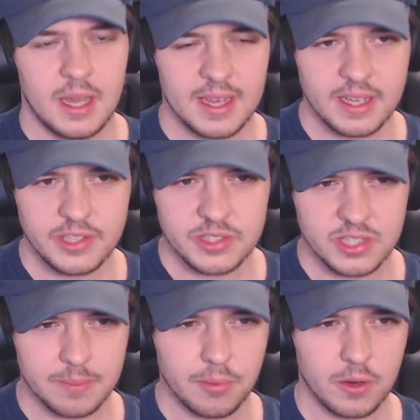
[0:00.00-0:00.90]
I guess at
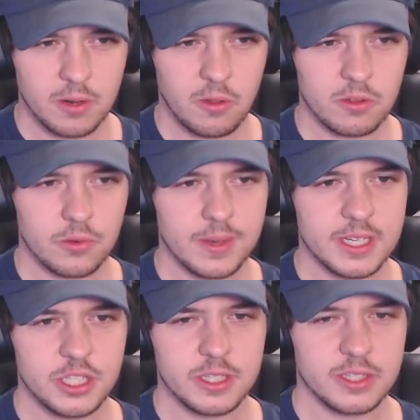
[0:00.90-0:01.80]
some point along the way,
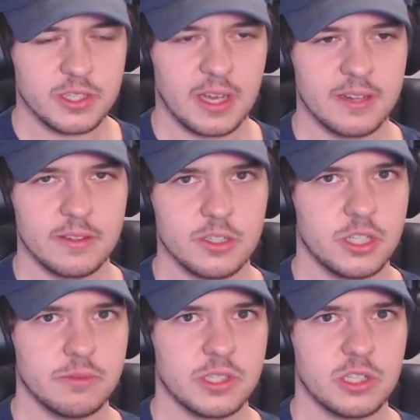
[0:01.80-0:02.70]
she decided that
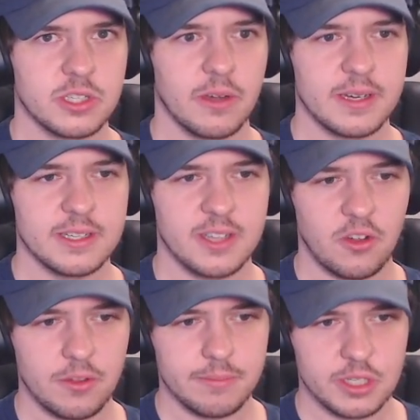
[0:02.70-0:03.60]
she was just going to
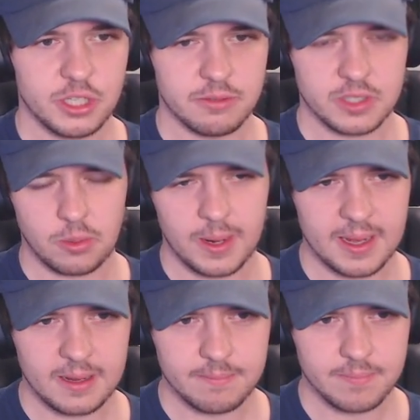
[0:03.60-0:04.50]
tell them that she was
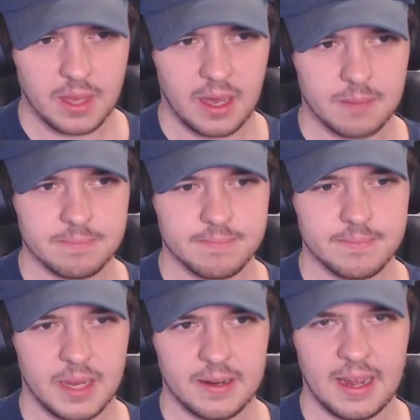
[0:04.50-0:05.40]
quitting.
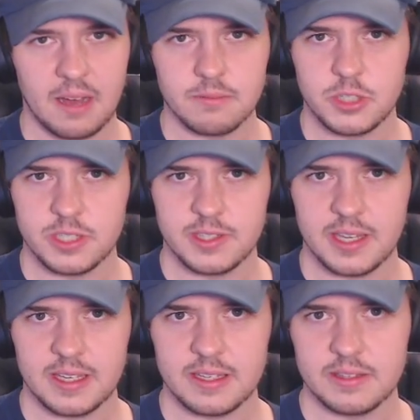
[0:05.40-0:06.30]
And now she's
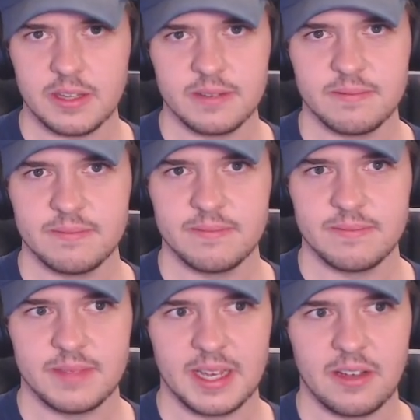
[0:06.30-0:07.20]
thinking that
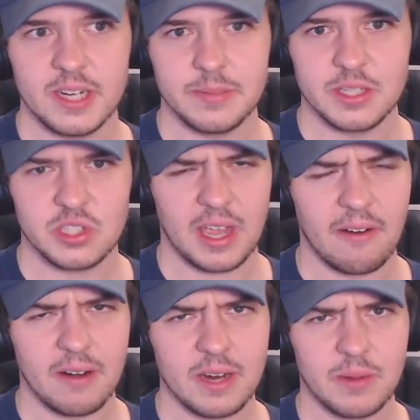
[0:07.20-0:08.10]
they're going to be
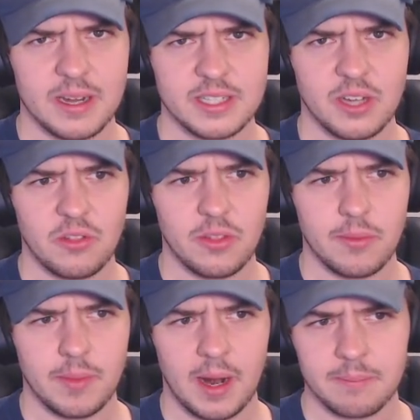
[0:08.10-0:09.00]
scary when I tell
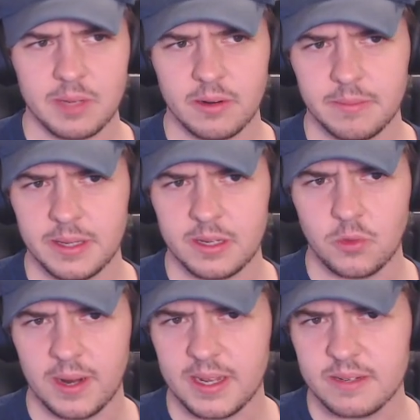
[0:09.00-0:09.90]
them that I'm going to be
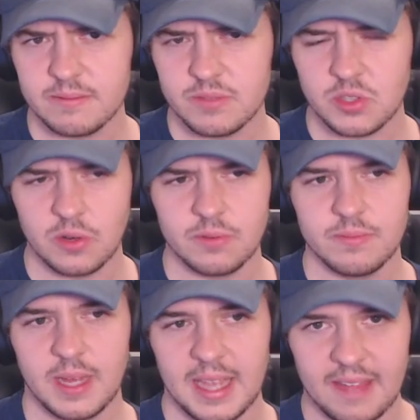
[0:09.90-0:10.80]
quitting. So
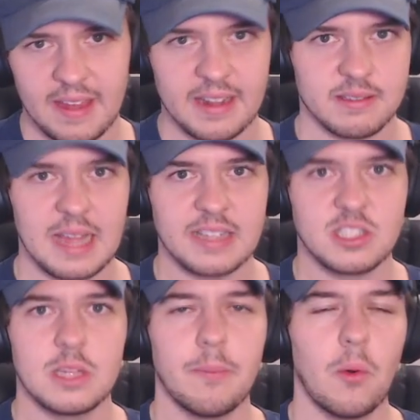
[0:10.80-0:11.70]
again,
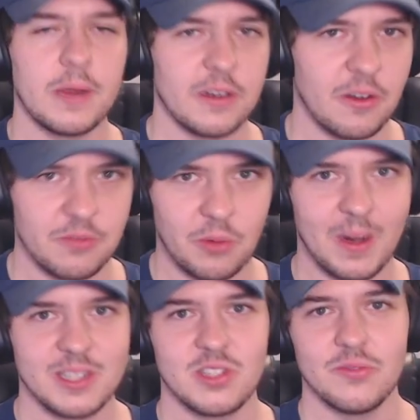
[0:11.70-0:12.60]
that's the point of the
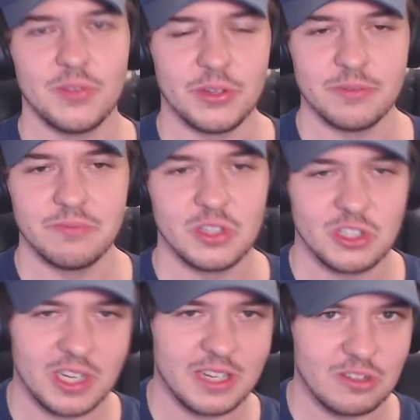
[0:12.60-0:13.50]
rest of the
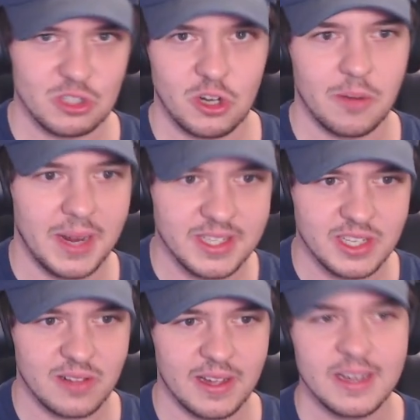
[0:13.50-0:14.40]
scene in the show, basically.